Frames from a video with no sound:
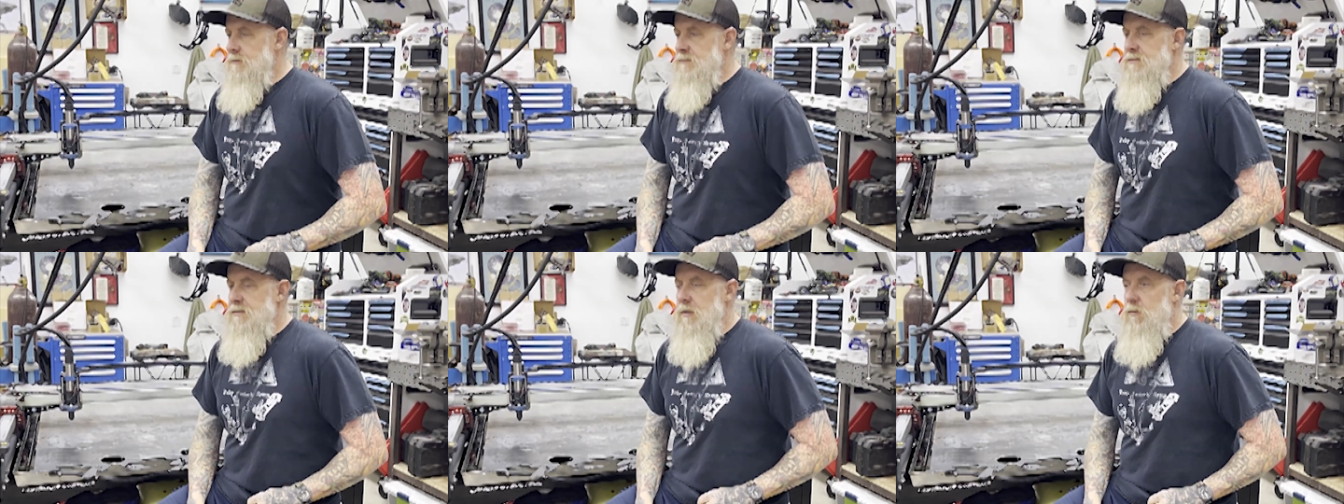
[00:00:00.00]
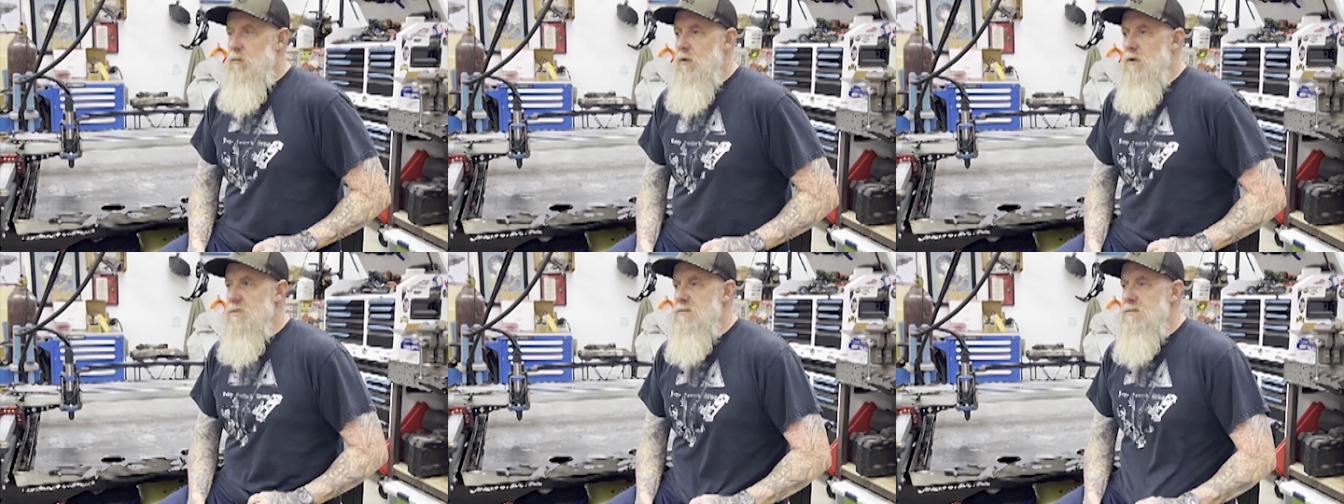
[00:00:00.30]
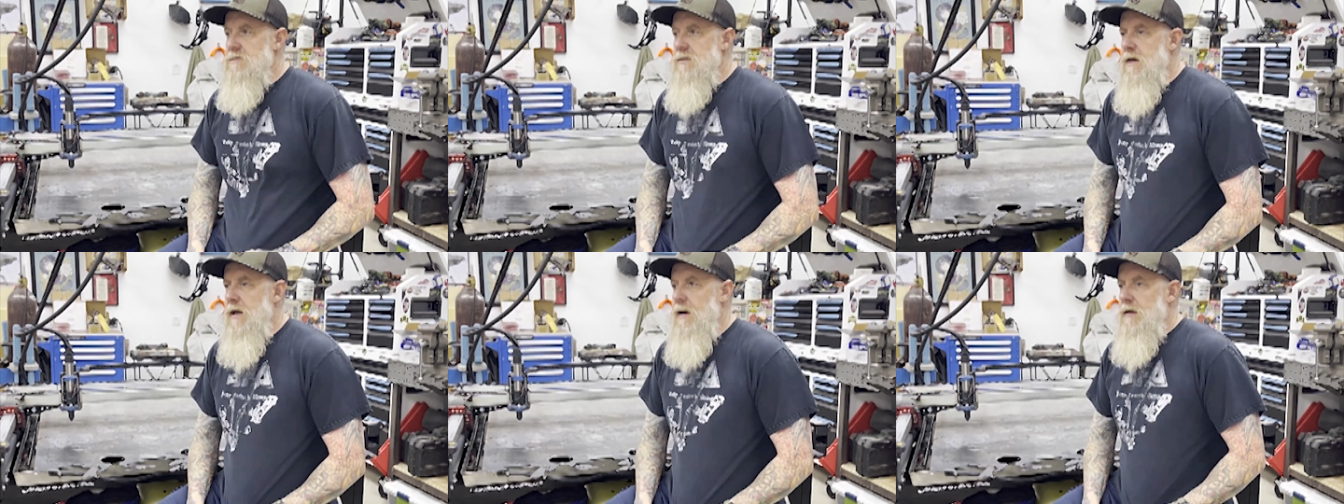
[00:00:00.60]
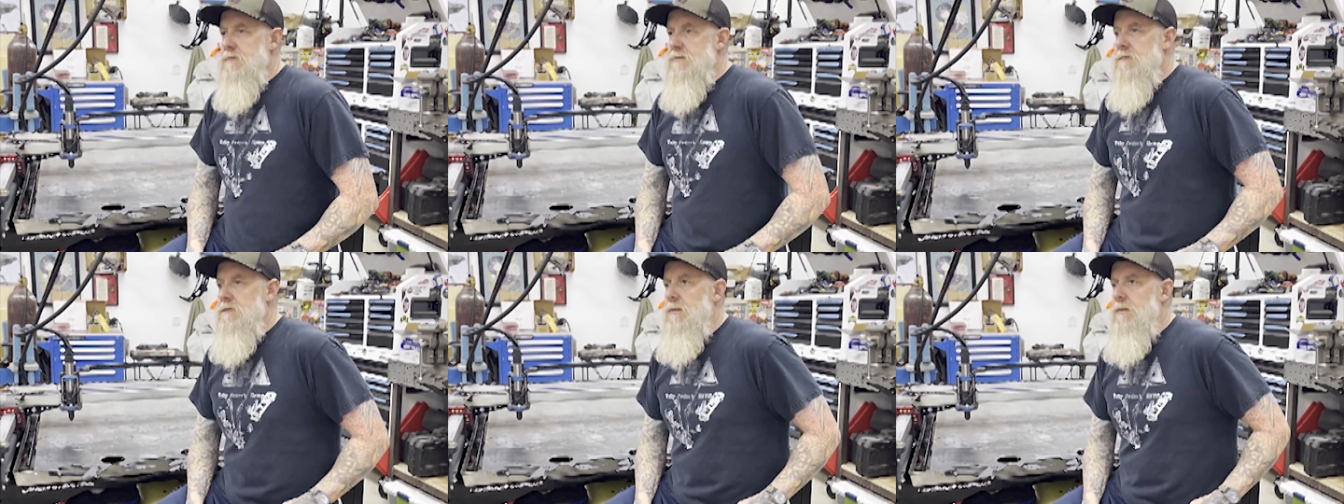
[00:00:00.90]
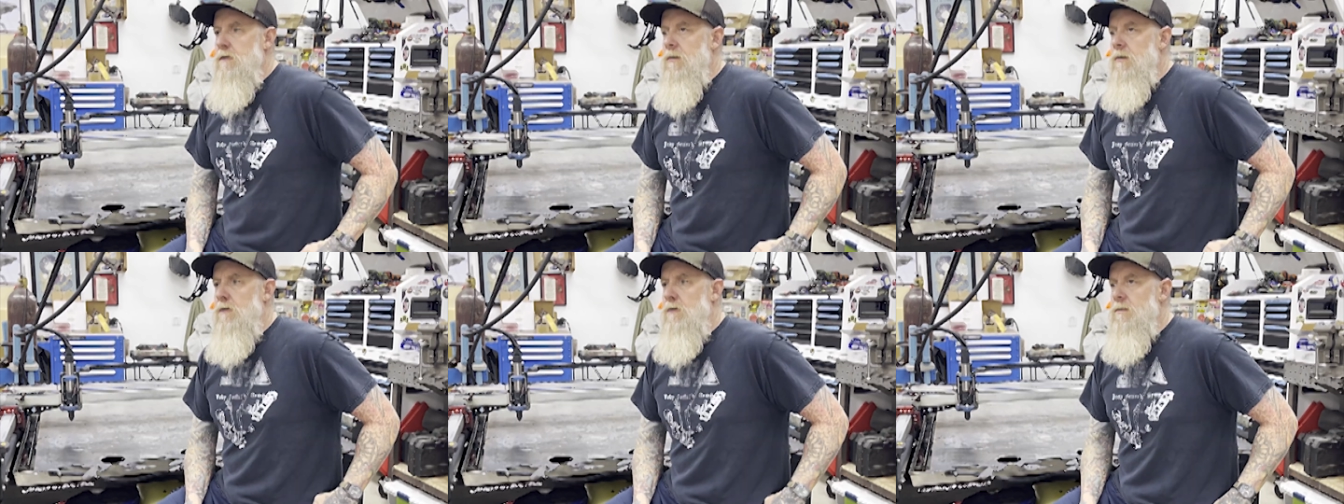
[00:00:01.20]
seen questions asked,
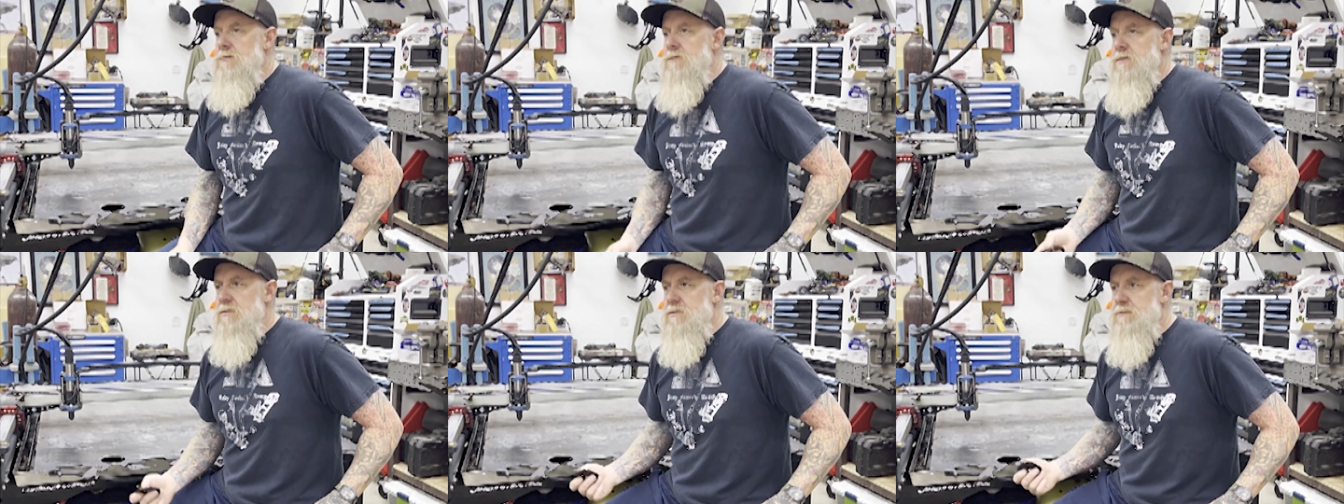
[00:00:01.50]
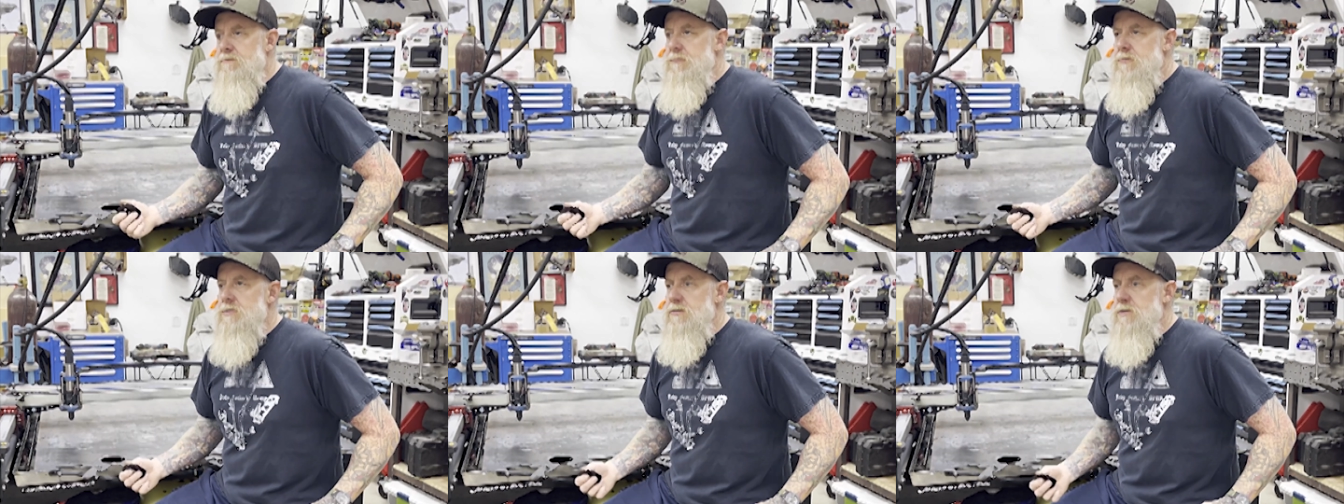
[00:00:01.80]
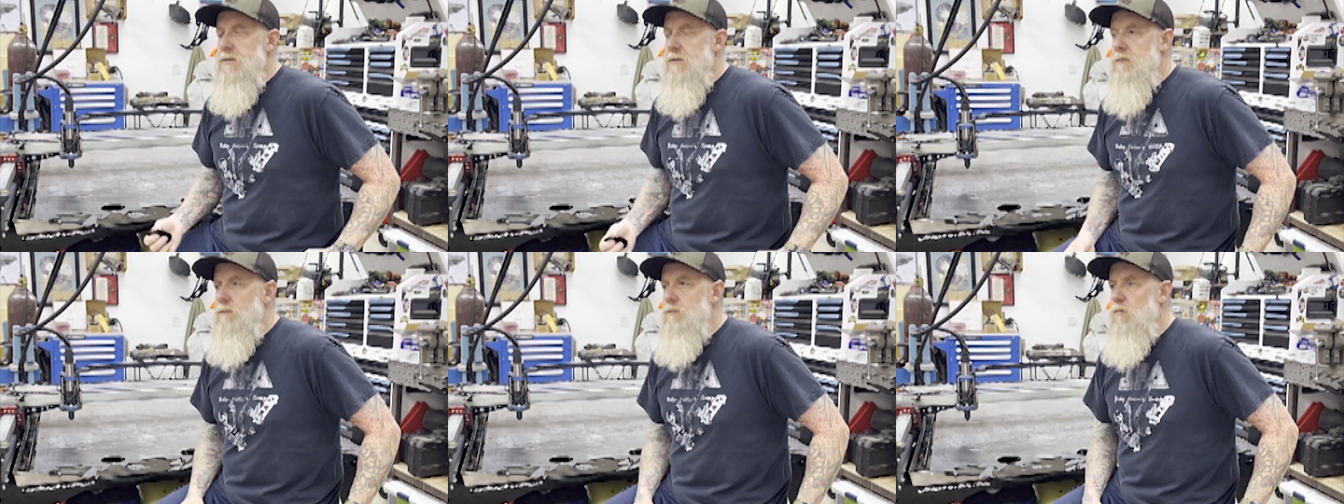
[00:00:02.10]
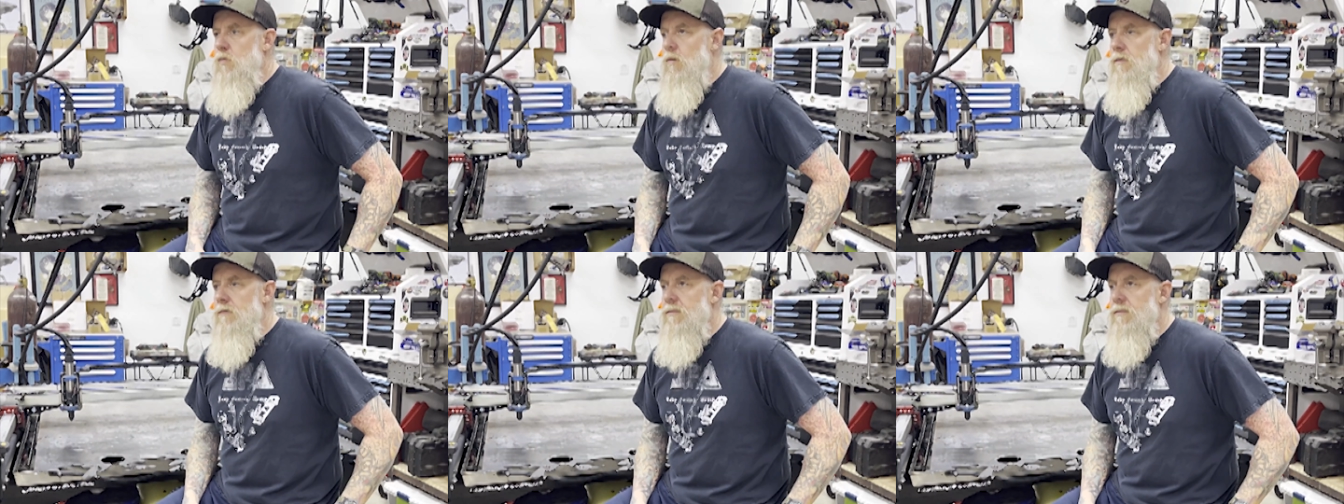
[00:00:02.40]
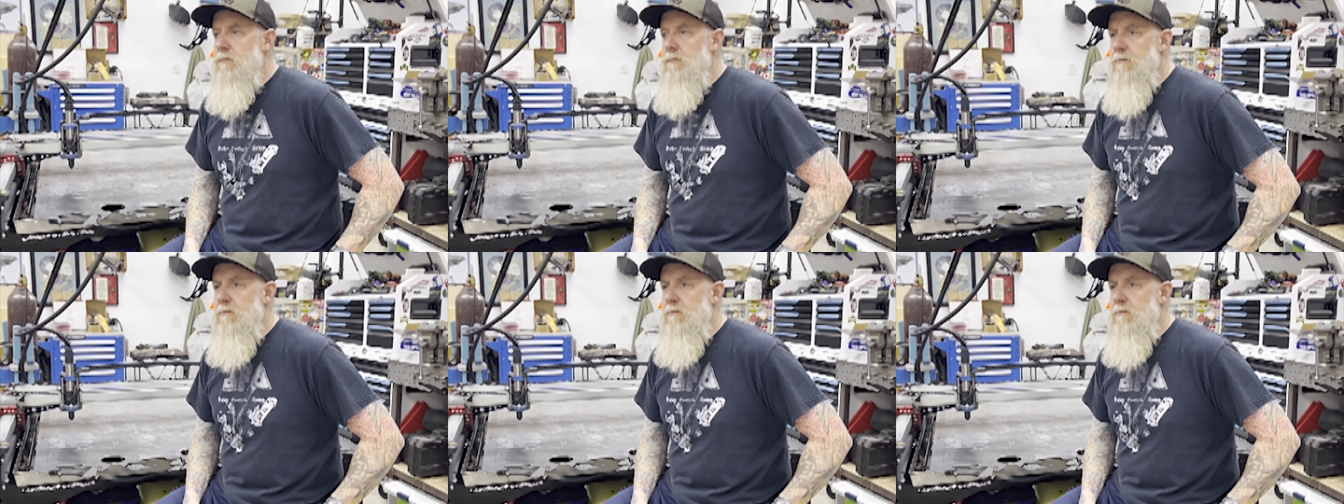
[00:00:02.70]
is this machine worth